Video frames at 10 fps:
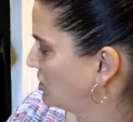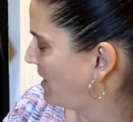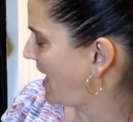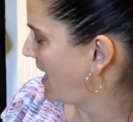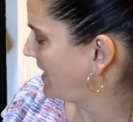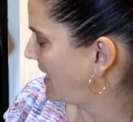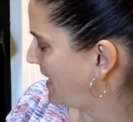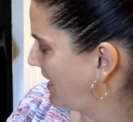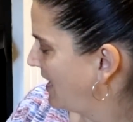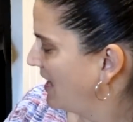So I had
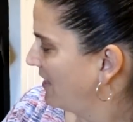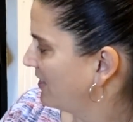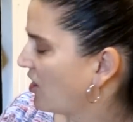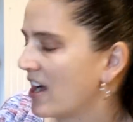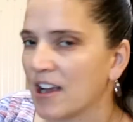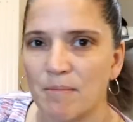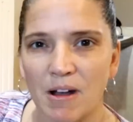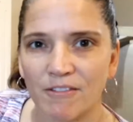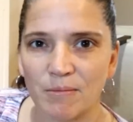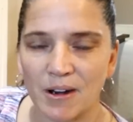the guy come
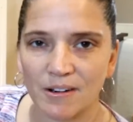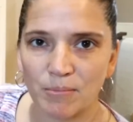out from our